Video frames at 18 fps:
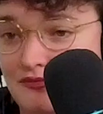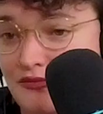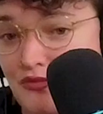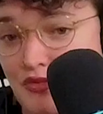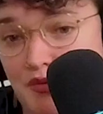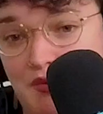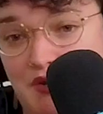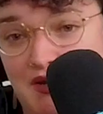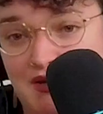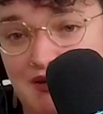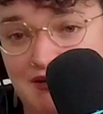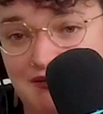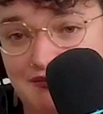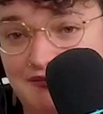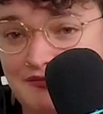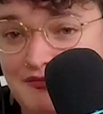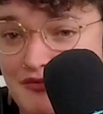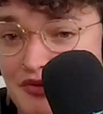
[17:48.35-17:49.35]
repeat it
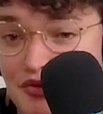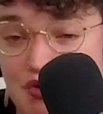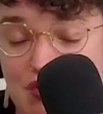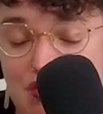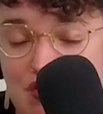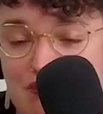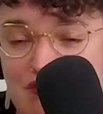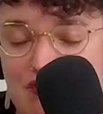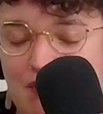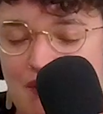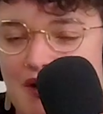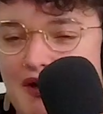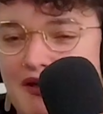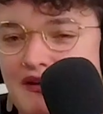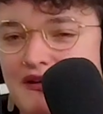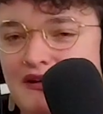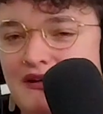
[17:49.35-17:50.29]
for good or for bad.